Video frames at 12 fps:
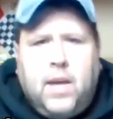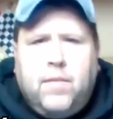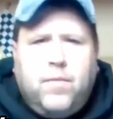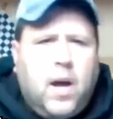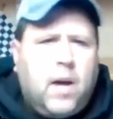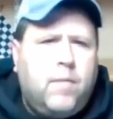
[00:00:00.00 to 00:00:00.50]

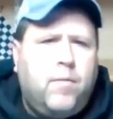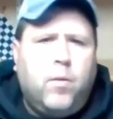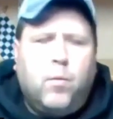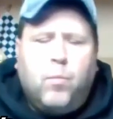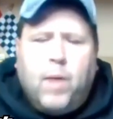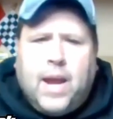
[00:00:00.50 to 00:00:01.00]
if not
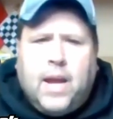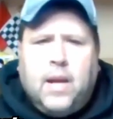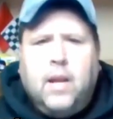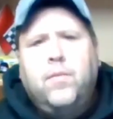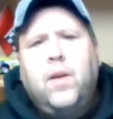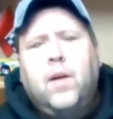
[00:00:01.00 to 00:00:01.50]
for the
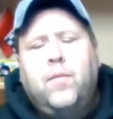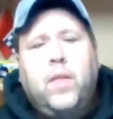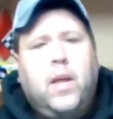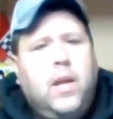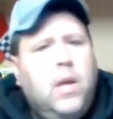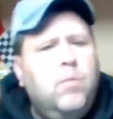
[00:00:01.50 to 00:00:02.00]
rain, if not
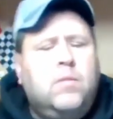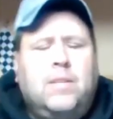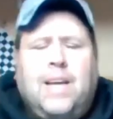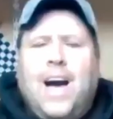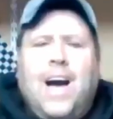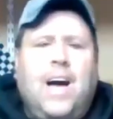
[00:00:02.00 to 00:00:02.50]
for that, he
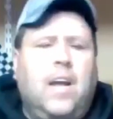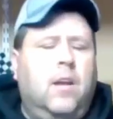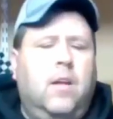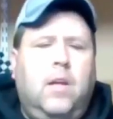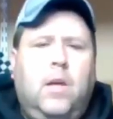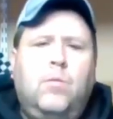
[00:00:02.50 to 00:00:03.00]
was
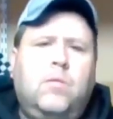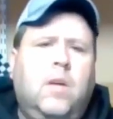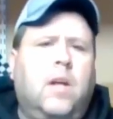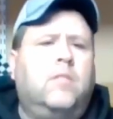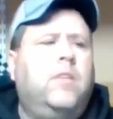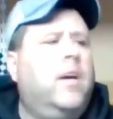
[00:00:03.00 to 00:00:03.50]

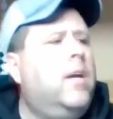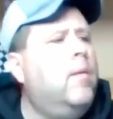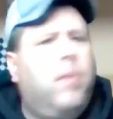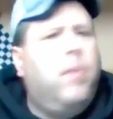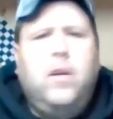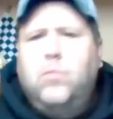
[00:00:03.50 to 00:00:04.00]
gone.
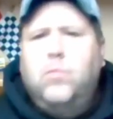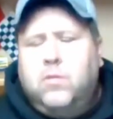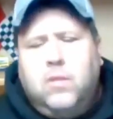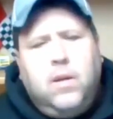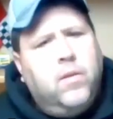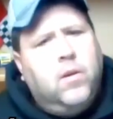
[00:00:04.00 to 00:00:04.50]
Second place
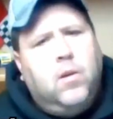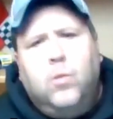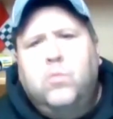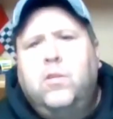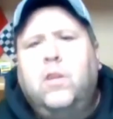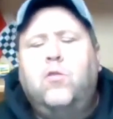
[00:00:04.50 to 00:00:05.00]
wasn't even
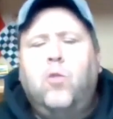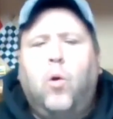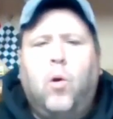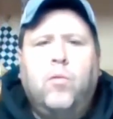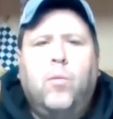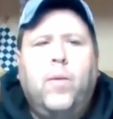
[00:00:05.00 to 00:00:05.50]
close. He
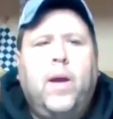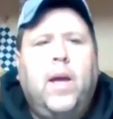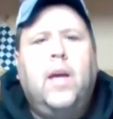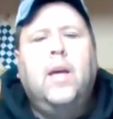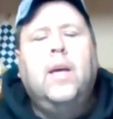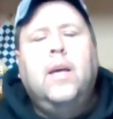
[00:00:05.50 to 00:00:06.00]
drove
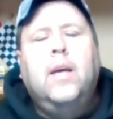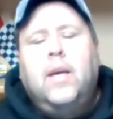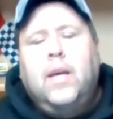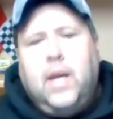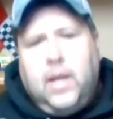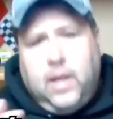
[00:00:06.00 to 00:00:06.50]
away,
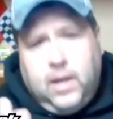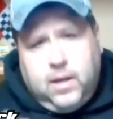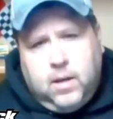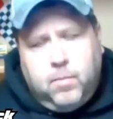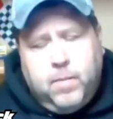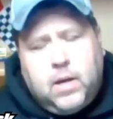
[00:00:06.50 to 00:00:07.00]
and he
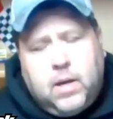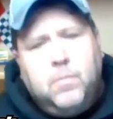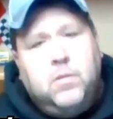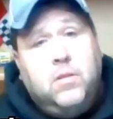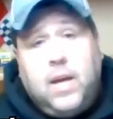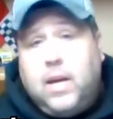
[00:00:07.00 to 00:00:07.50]
did make a
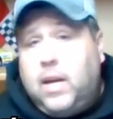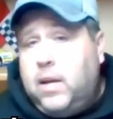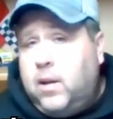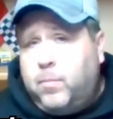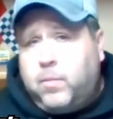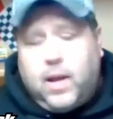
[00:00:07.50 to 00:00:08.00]
mistake.
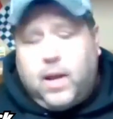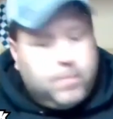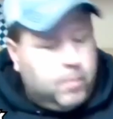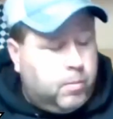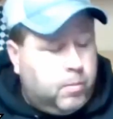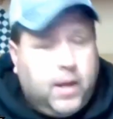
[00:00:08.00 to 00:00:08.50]
He dumped the
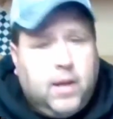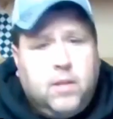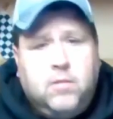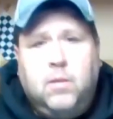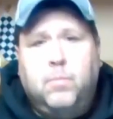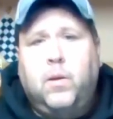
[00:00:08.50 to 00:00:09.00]
lapper, plain
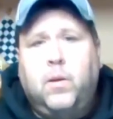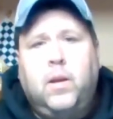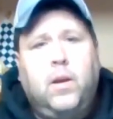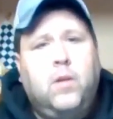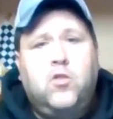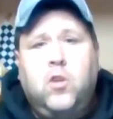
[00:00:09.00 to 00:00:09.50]
and simple.
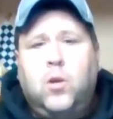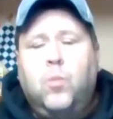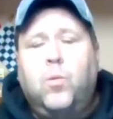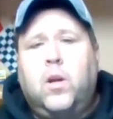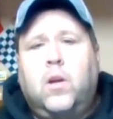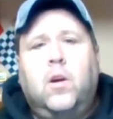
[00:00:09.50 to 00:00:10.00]
And shoulda,
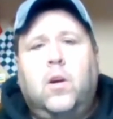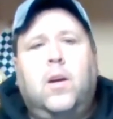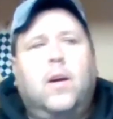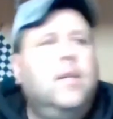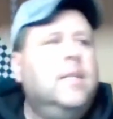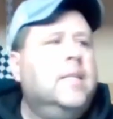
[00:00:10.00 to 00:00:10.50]
woulda,
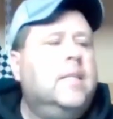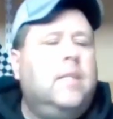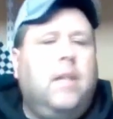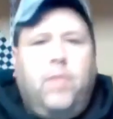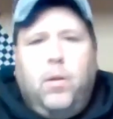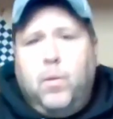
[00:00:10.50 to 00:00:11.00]
coulda.
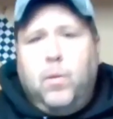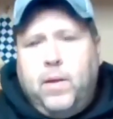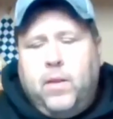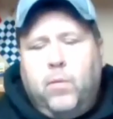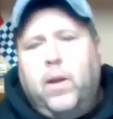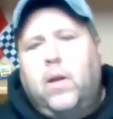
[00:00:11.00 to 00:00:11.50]
If they would have
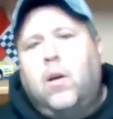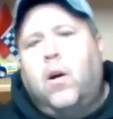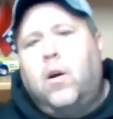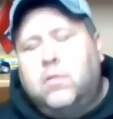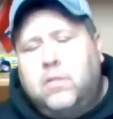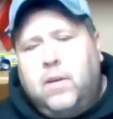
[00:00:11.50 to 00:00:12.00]
made the right
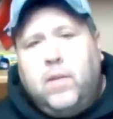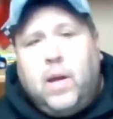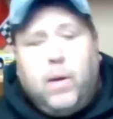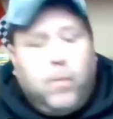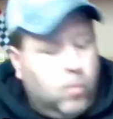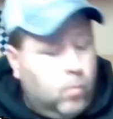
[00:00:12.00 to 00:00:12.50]
call,
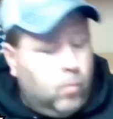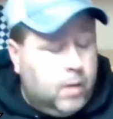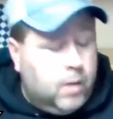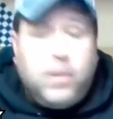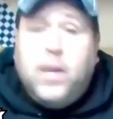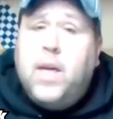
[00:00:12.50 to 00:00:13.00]
7A would have
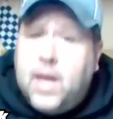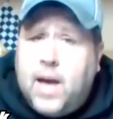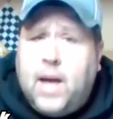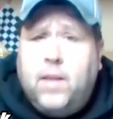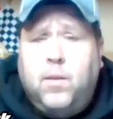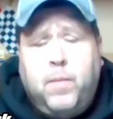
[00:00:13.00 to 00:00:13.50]
won it. But he
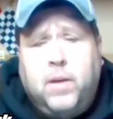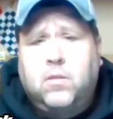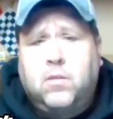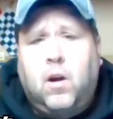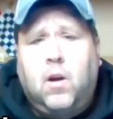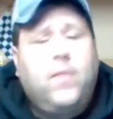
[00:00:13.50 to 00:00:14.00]
had the
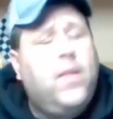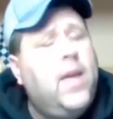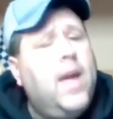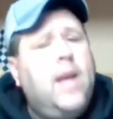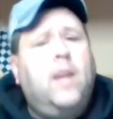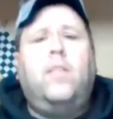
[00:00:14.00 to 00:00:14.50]
best car. At
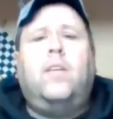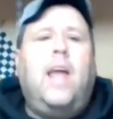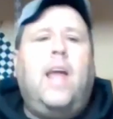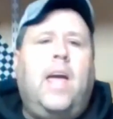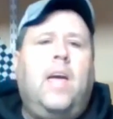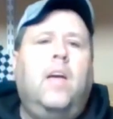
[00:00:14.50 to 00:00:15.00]
the end of the
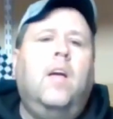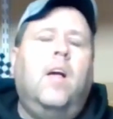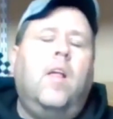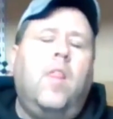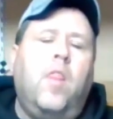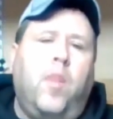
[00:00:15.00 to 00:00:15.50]
day,
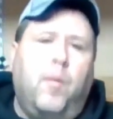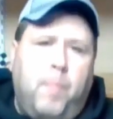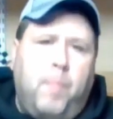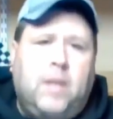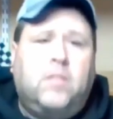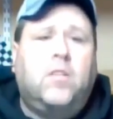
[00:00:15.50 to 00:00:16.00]
the
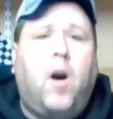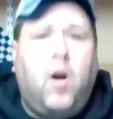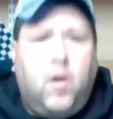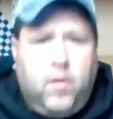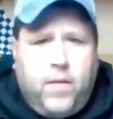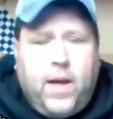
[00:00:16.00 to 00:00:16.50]
best
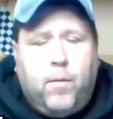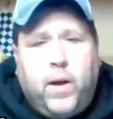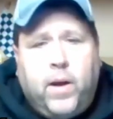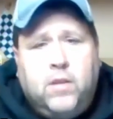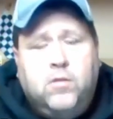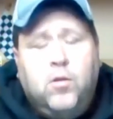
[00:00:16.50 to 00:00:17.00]
car in that
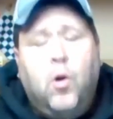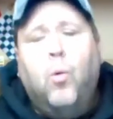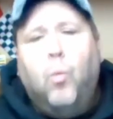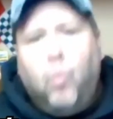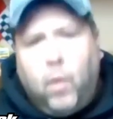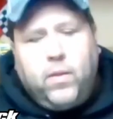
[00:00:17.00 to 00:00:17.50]
race
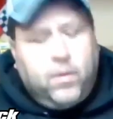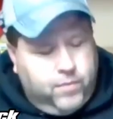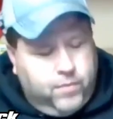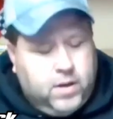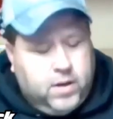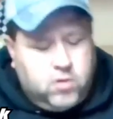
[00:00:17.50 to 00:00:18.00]
won
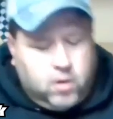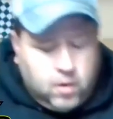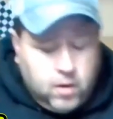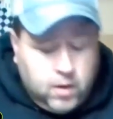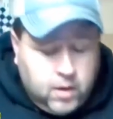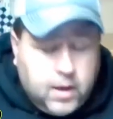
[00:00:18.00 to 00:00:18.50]
the
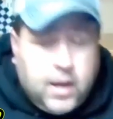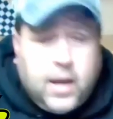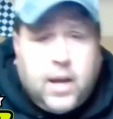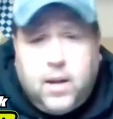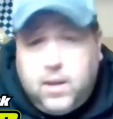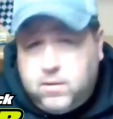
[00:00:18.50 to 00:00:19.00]
feature.
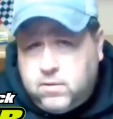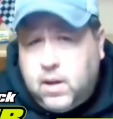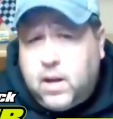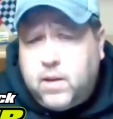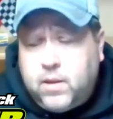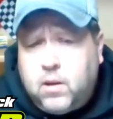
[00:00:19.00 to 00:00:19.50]
And he's
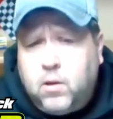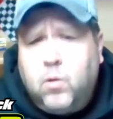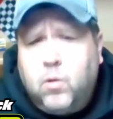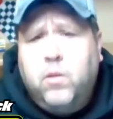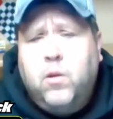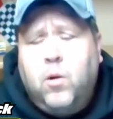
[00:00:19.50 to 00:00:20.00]
a guy that could
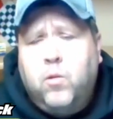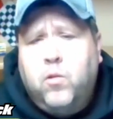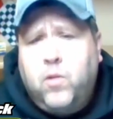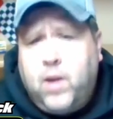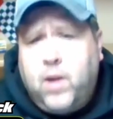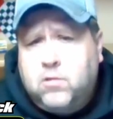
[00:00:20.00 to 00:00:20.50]
go to the
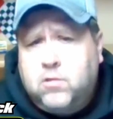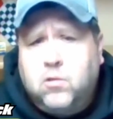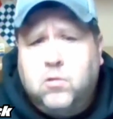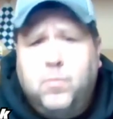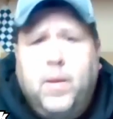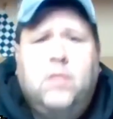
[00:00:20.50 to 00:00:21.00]
Northern
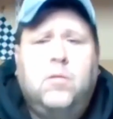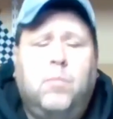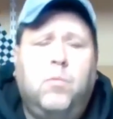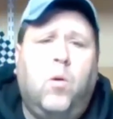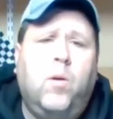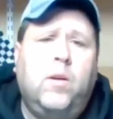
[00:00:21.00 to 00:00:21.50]
Nationals, make
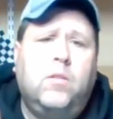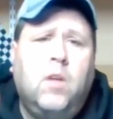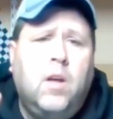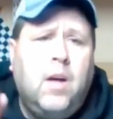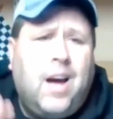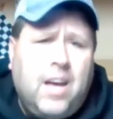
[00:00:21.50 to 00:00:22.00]
some
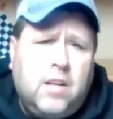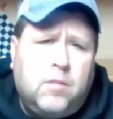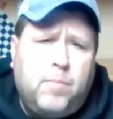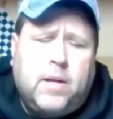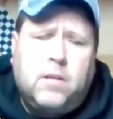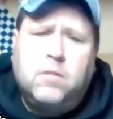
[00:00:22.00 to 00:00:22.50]
noise. I
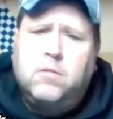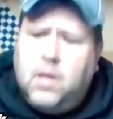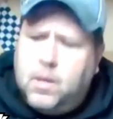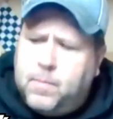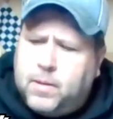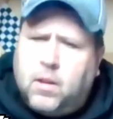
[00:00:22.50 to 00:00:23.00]
expect to
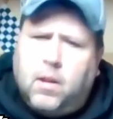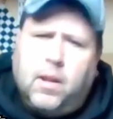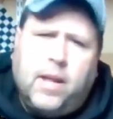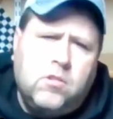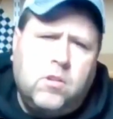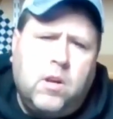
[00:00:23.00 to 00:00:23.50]
see him at the
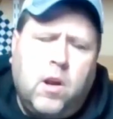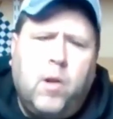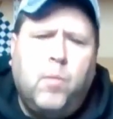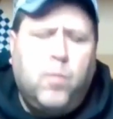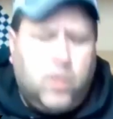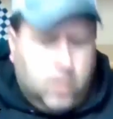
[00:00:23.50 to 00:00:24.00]

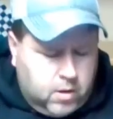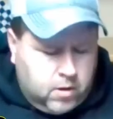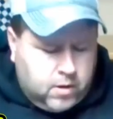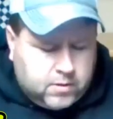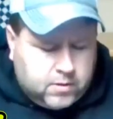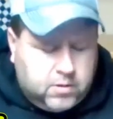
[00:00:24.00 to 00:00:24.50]
legendary
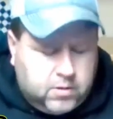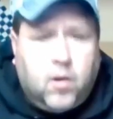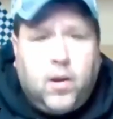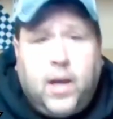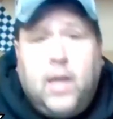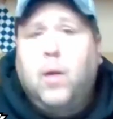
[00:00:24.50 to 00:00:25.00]
100 at
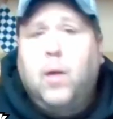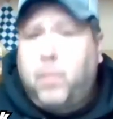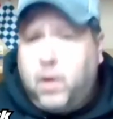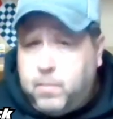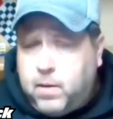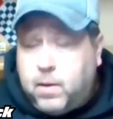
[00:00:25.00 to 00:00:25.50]
Cedar Lake.
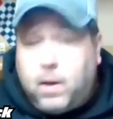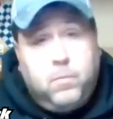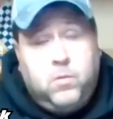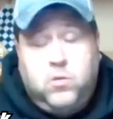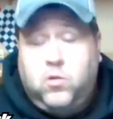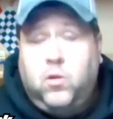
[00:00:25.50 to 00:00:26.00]

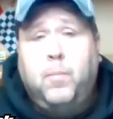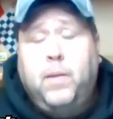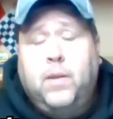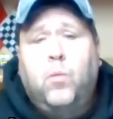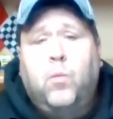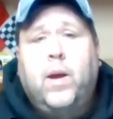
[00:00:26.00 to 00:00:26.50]
I'm sure he'll
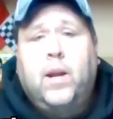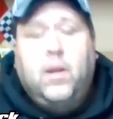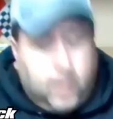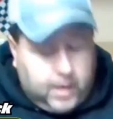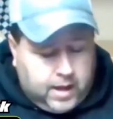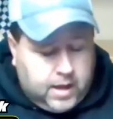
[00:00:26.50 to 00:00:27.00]
be at the Red
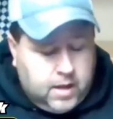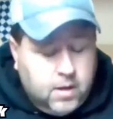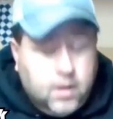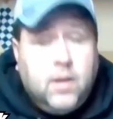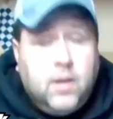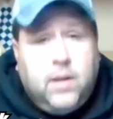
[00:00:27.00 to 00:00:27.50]
Clay.
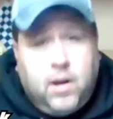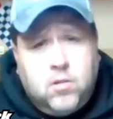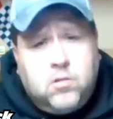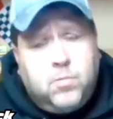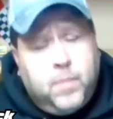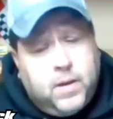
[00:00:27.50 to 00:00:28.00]

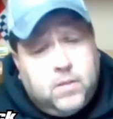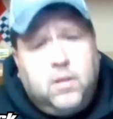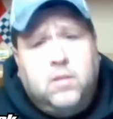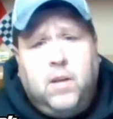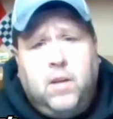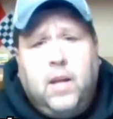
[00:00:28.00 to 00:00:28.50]
Terrence
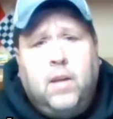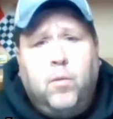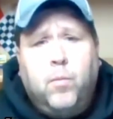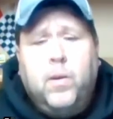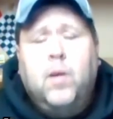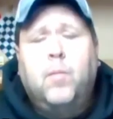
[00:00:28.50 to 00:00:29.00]
Spacex, a hell
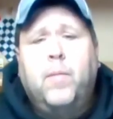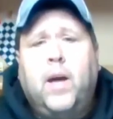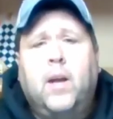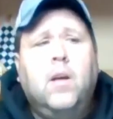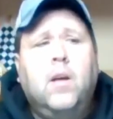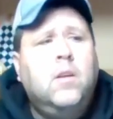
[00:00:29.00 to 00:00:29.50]
of a
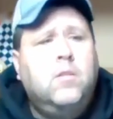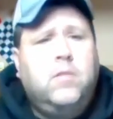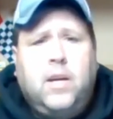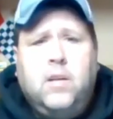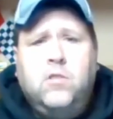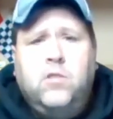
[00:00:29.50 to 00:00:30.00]
wheelman,
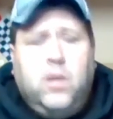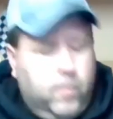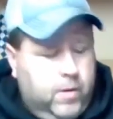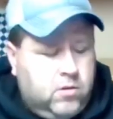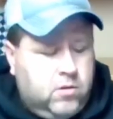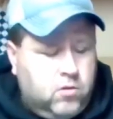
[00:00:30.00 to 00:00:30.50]

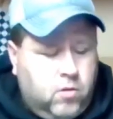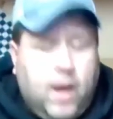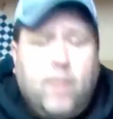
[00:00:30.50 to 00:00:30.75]
second-generation